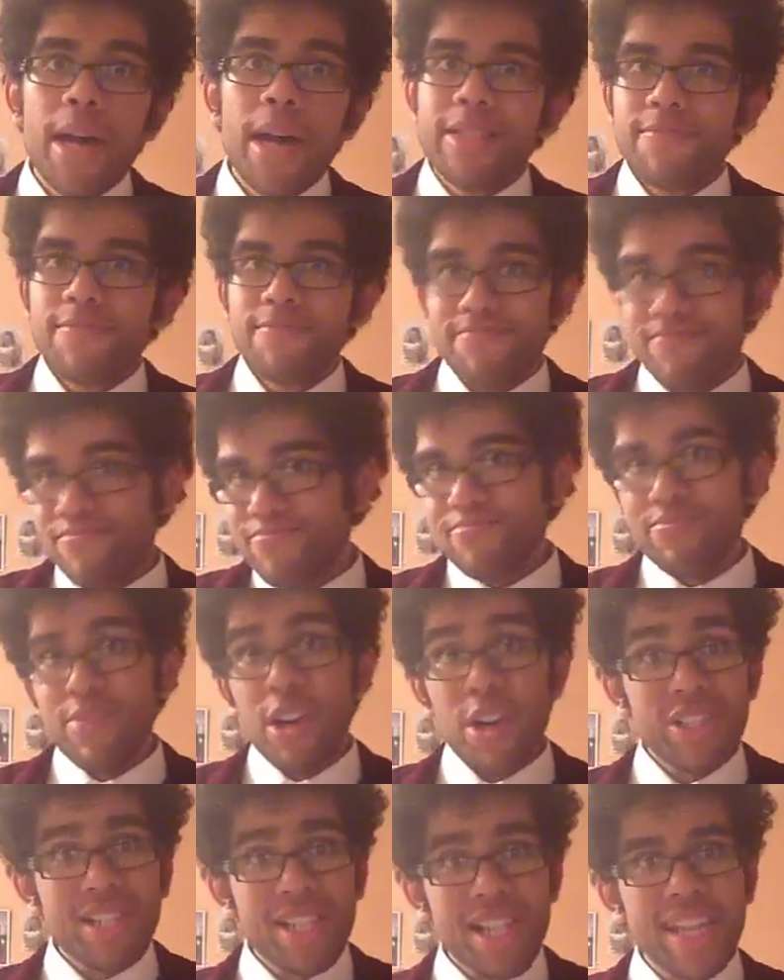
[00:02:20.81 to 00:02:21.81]
But
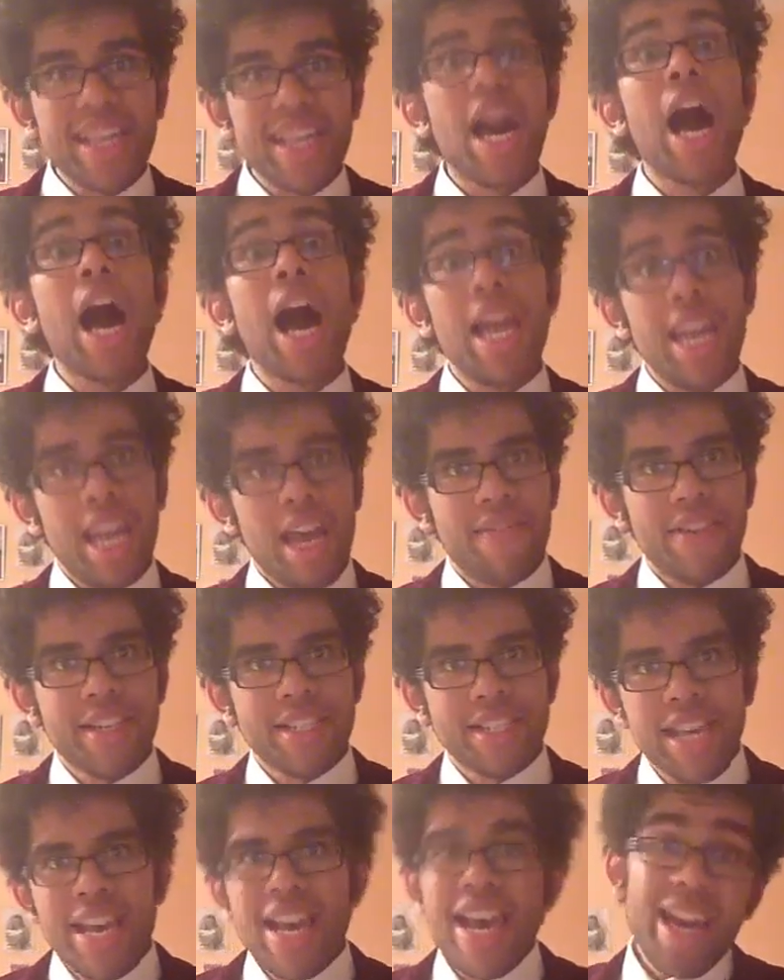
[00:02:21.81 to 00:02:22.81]
personally, I
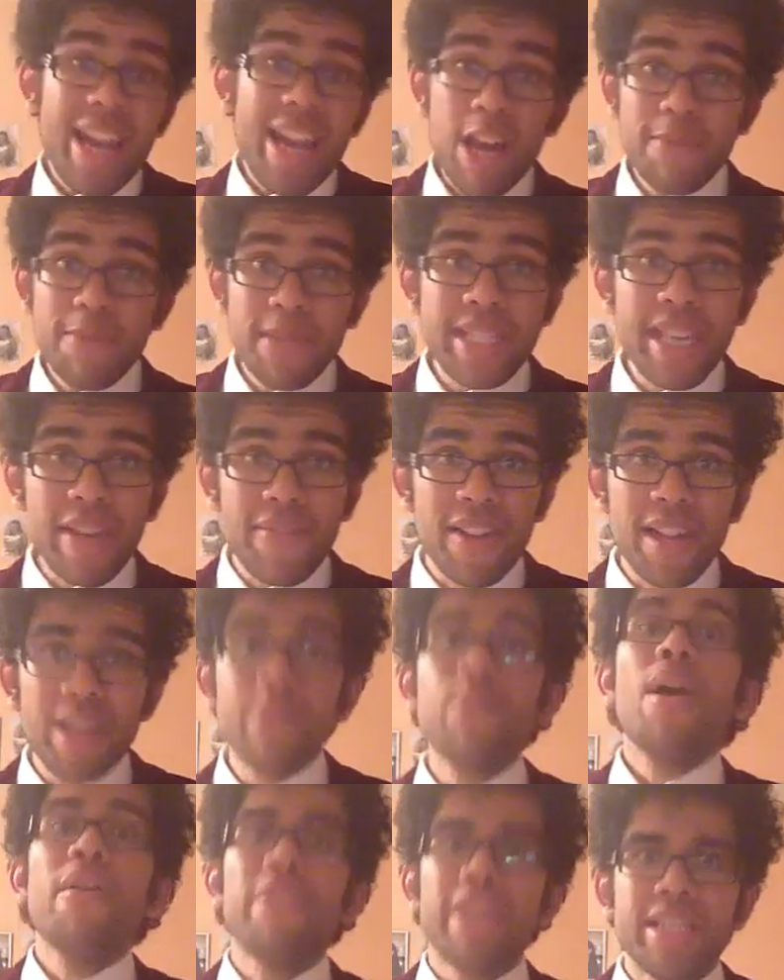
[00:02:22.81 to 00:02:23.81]
love it, and I'll be
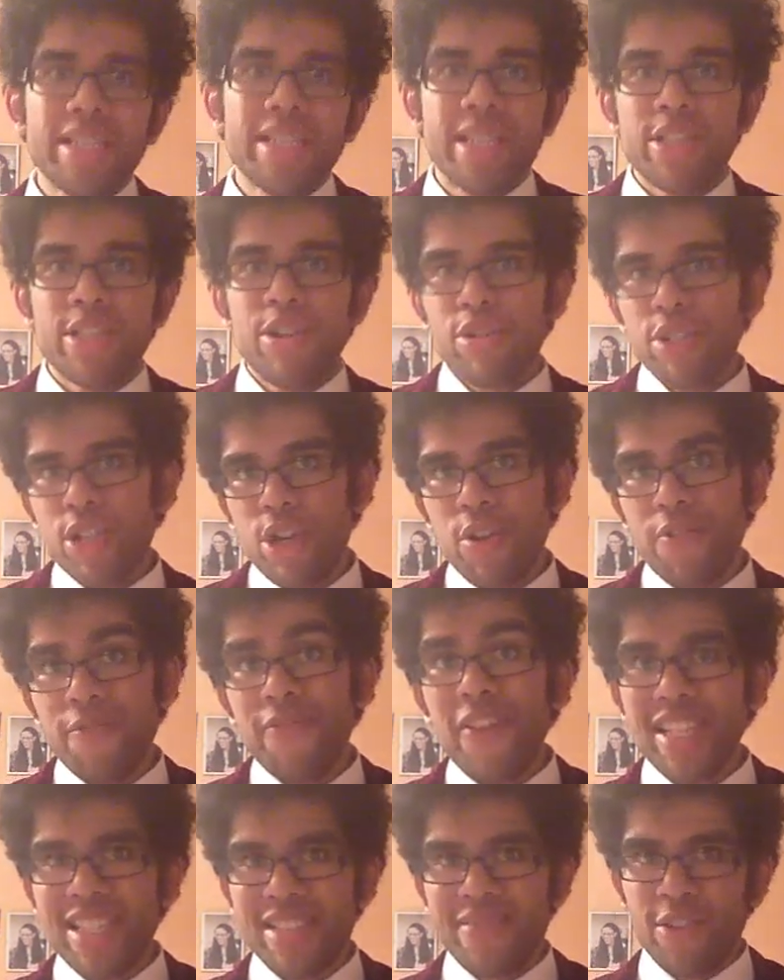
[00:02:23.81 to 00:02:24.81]
definitely wearing it to the Doctor
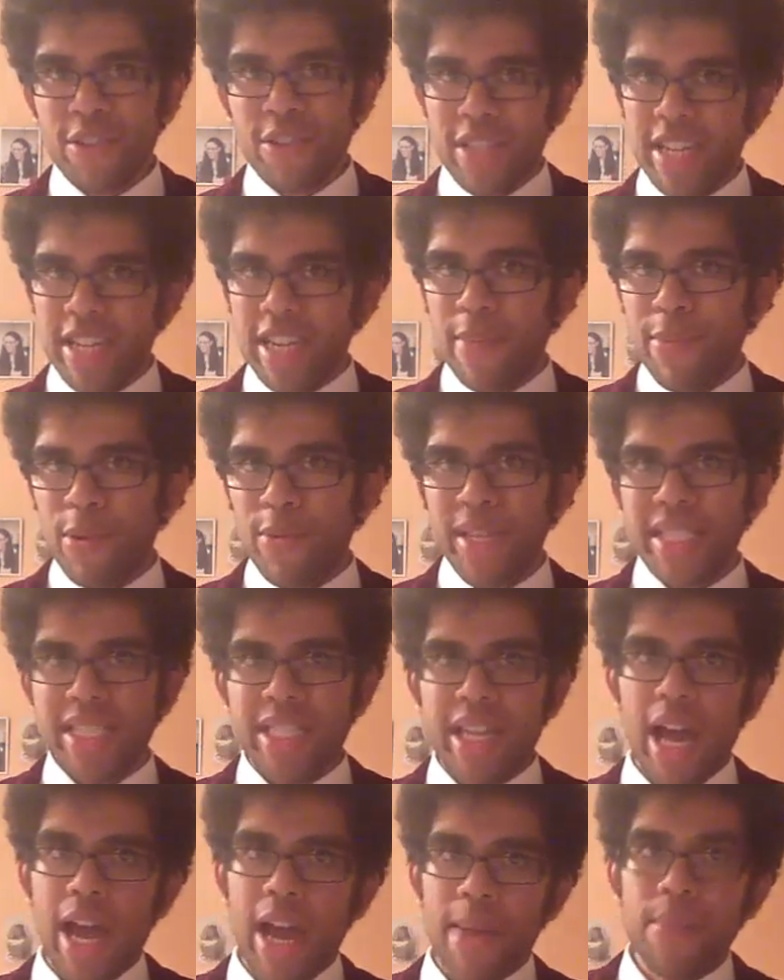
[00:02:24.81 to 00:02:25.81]
Who Festival in a couple of
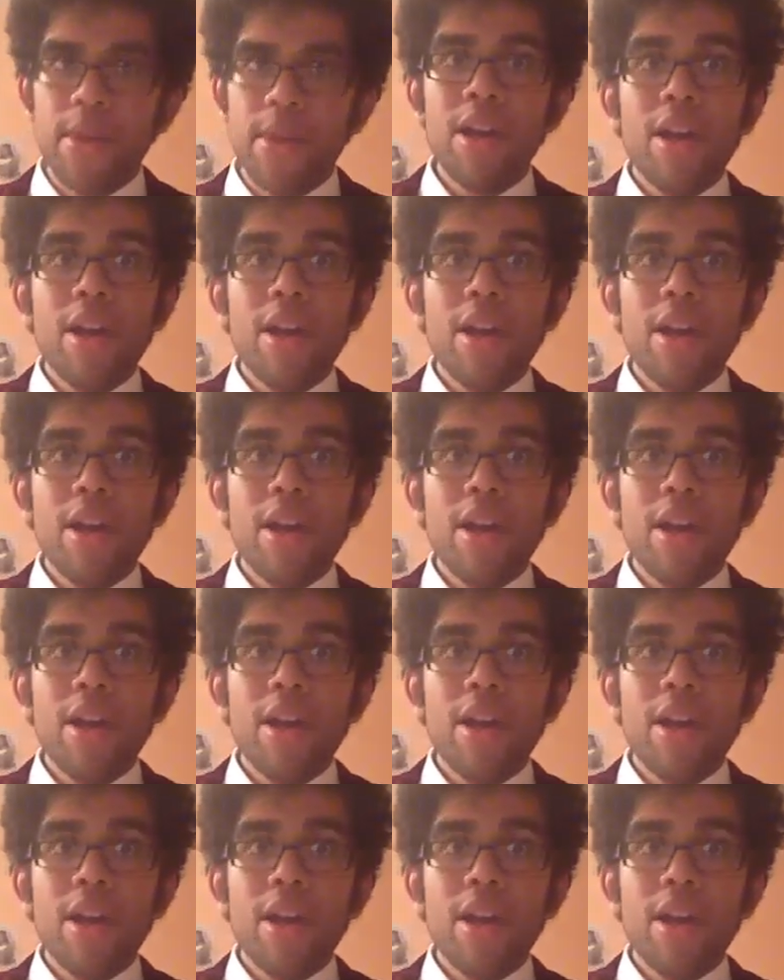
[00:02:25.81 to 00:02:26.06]
weeks' time.